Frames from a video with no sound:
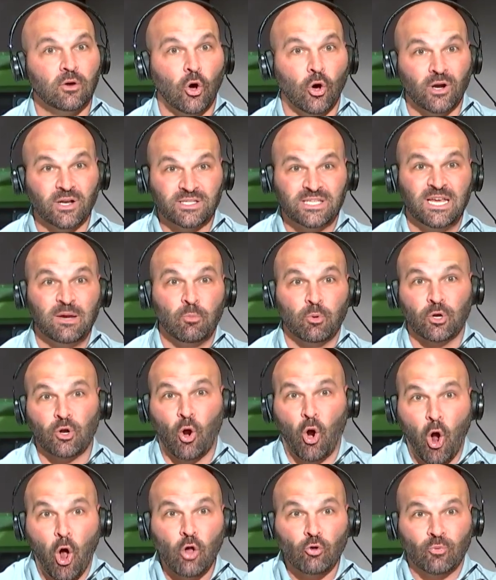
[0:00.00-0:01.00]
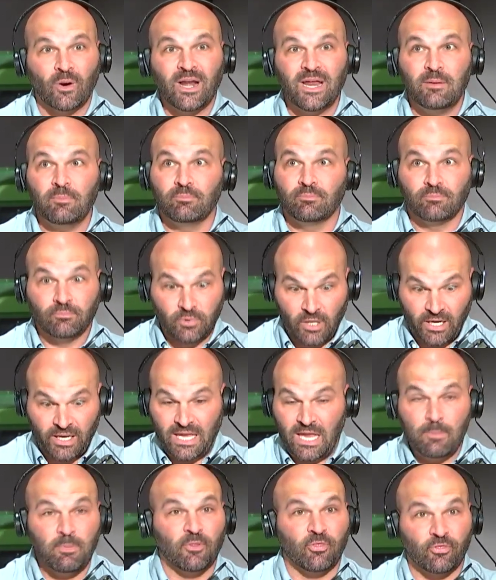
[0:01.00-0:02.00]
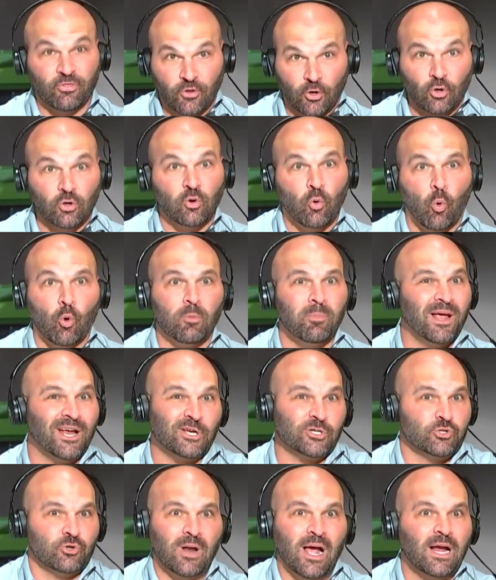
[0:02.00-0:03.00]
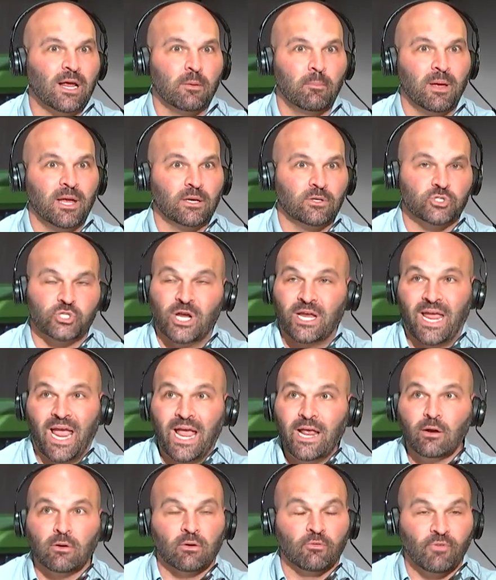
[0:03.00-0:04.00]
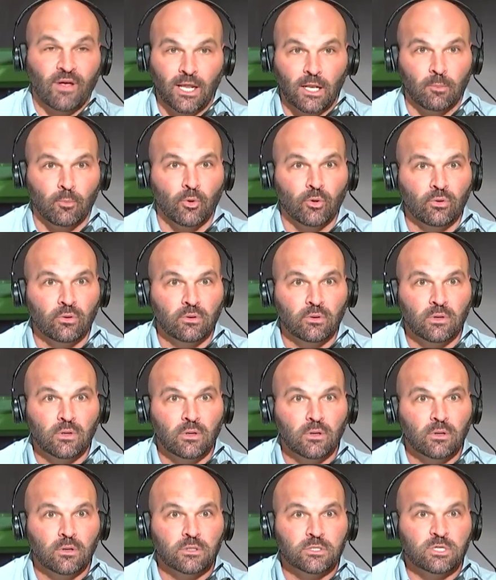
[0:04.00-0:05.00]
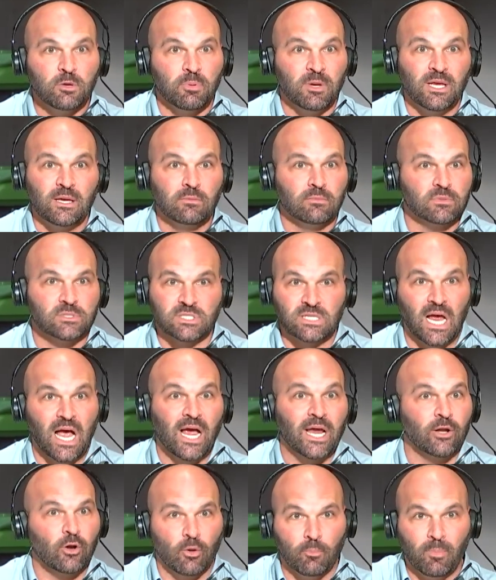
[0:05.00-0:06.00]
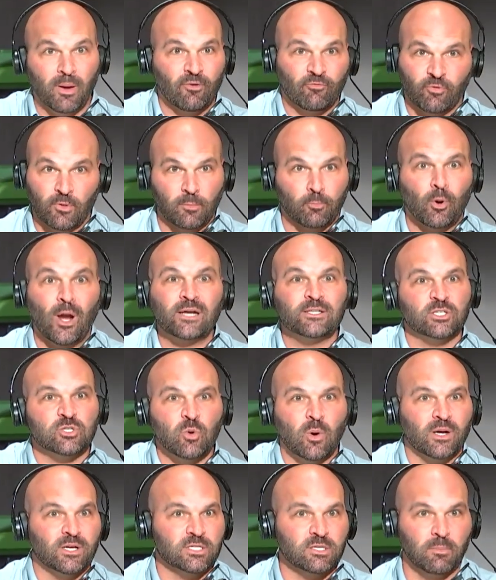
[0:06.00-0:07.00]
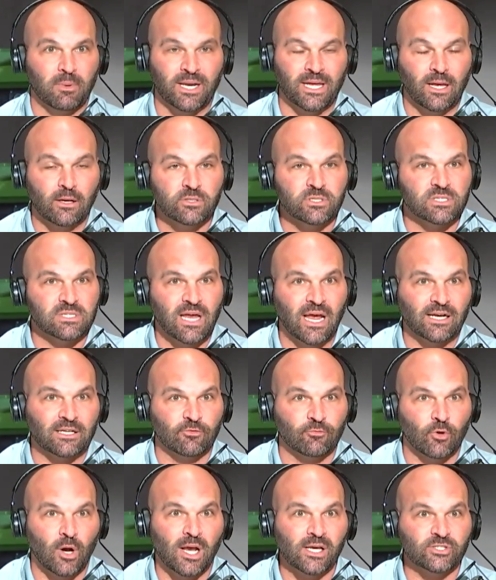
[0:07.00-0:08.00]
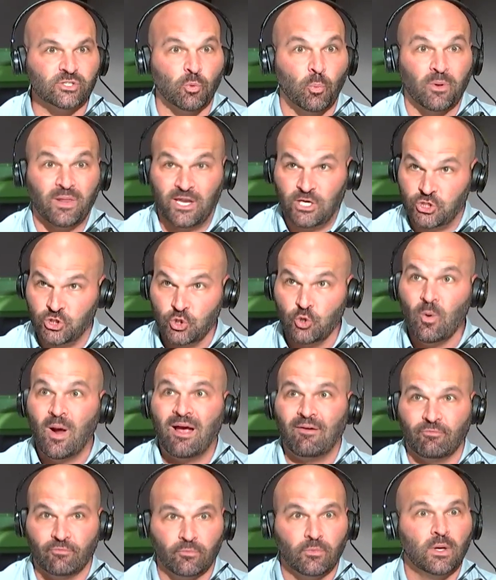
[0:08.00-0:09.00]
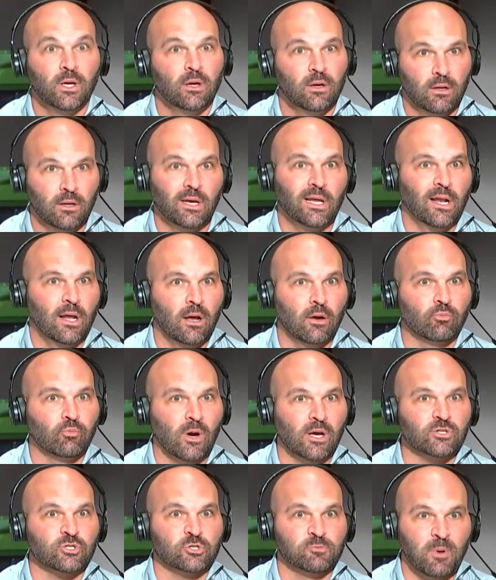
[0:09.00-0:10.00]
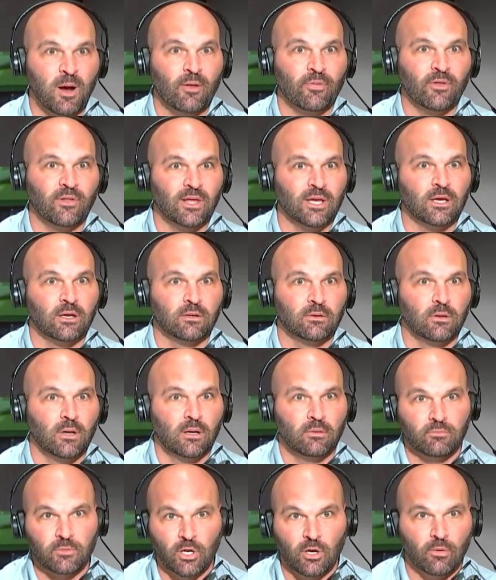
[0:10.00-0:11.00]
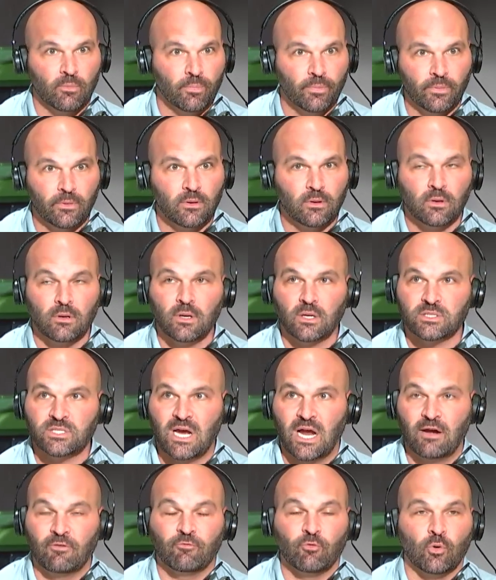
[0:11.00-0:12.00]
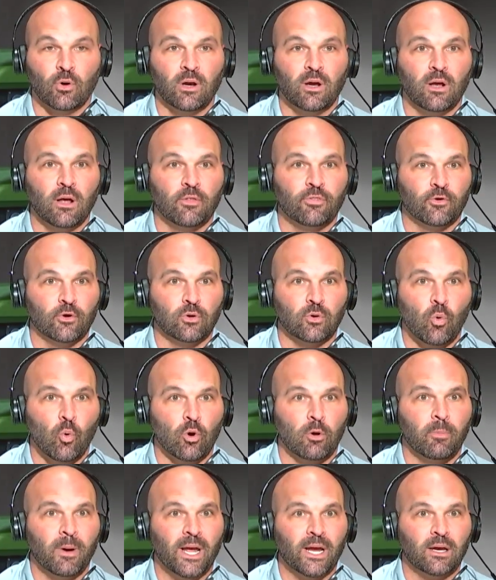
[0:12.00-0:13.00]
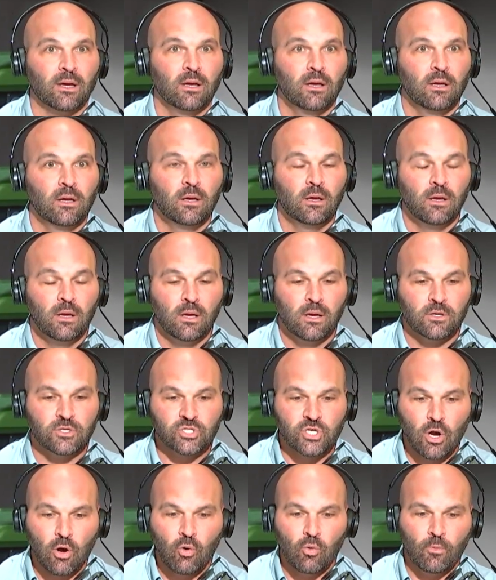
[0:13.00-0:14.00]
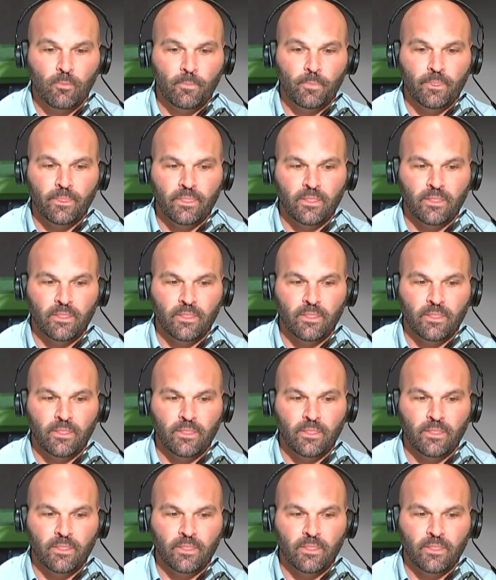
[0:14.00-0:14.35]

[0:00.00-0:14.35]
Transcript: on a team where you're already going to keep a third quarterback because you're not going to make Jake Haener available to be signed from the practice squad to somebody else's active roster where they do have a roster spot that they could, you know, assigned for a third quarterback. So